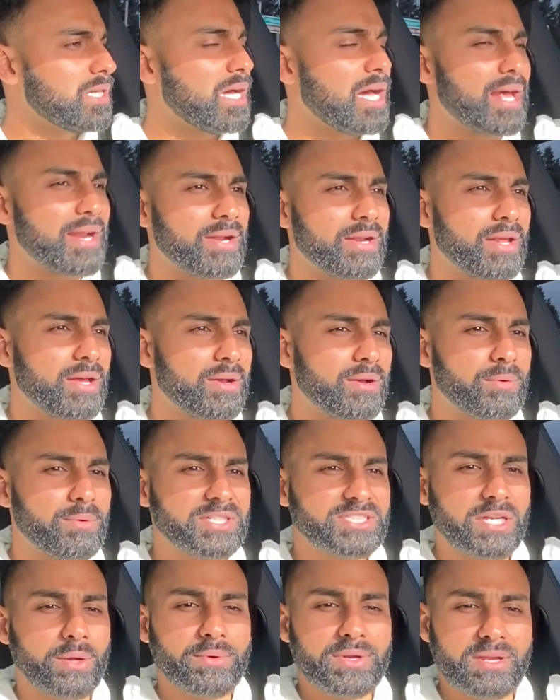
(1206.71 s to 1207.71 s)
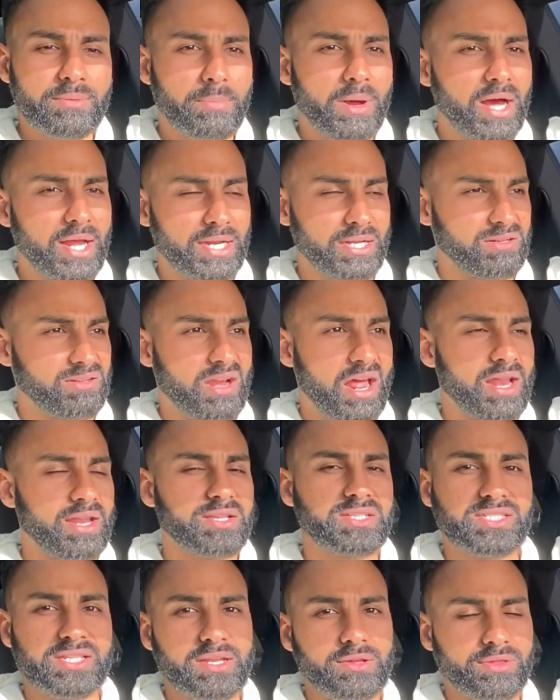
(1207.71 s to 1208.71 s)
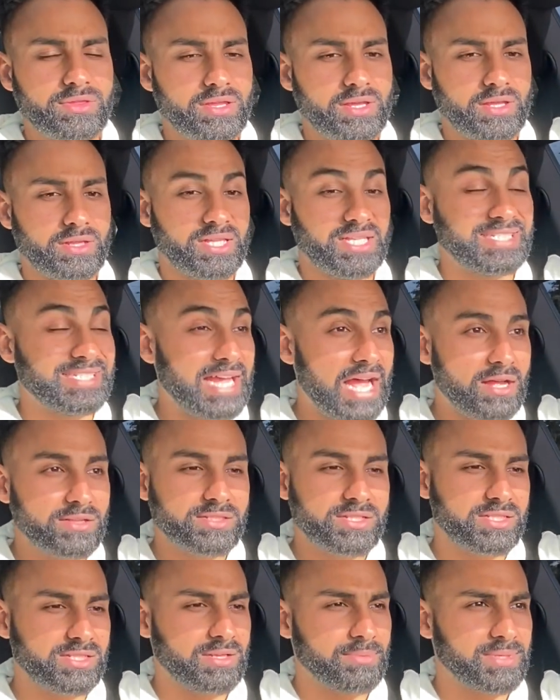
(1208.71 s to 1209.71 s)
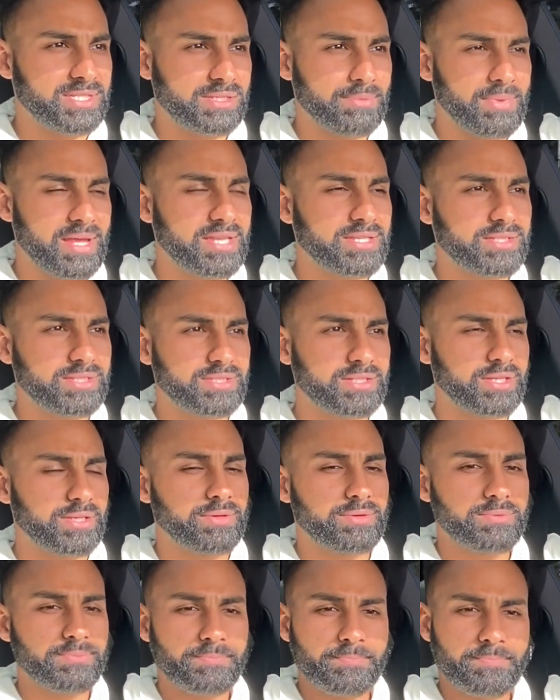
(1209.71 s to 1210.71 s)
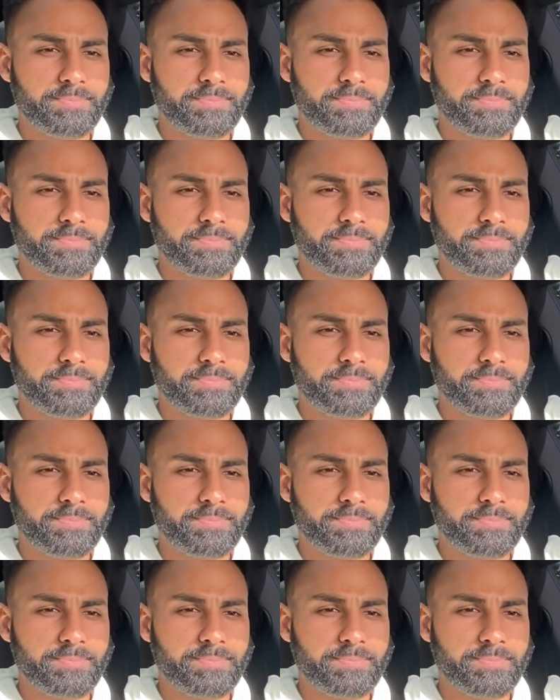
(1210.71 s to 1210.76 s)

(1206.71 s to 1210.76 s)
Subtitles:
I don't know, I wish I wouldn't have bought it. Not a single thing. The sound system is amazing too.